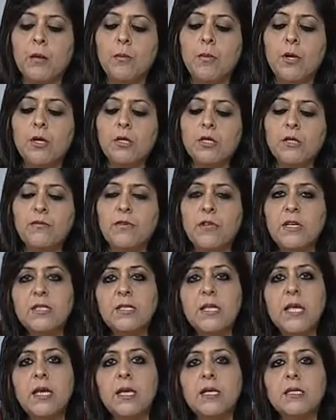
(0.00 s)
because the
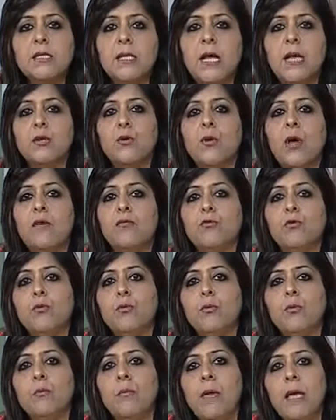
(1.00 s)
first thing is that you have
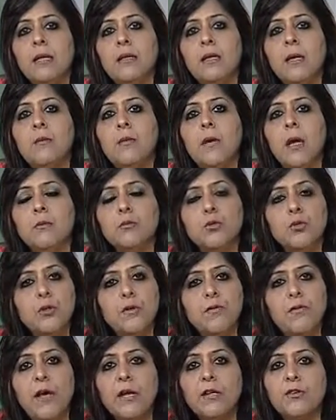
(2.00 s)
to make them come to
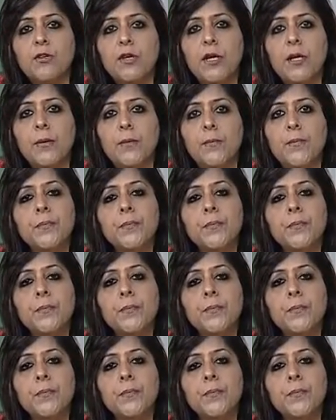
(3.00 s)
the factory